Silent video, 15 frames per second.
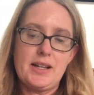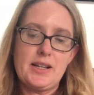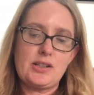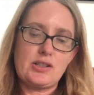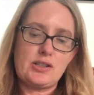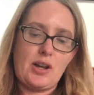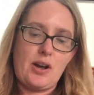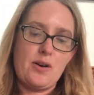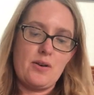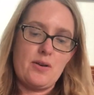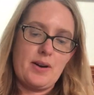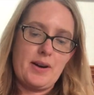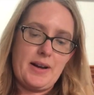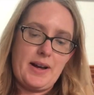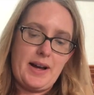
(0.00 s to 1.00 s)

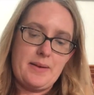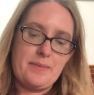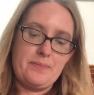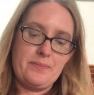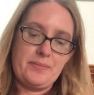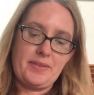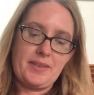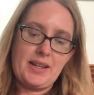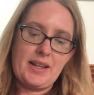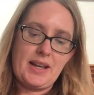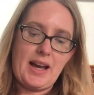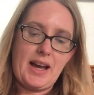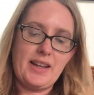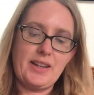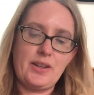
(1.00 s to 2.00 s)
so
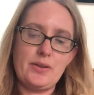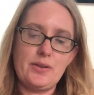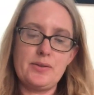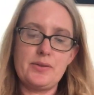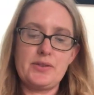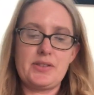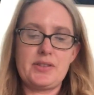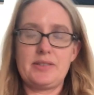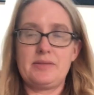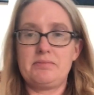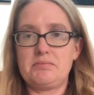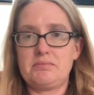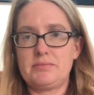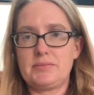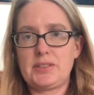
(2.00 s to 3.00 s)
I use
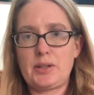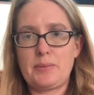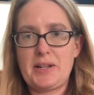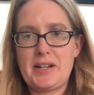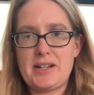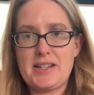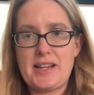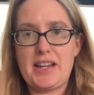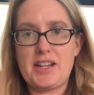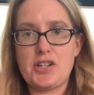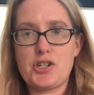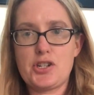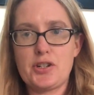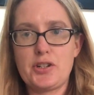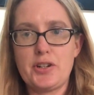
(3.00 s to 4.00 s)
a little bit of date
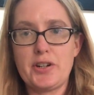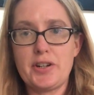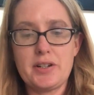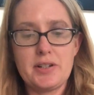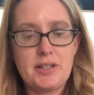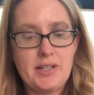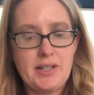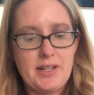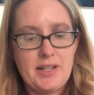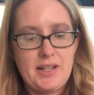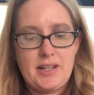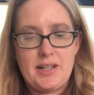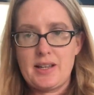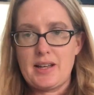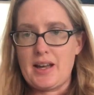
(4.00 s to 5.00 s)
sugar,
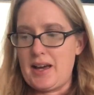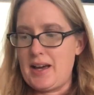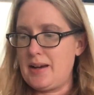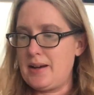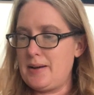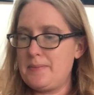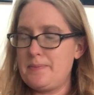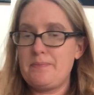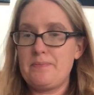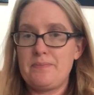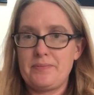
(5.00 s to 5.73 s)
and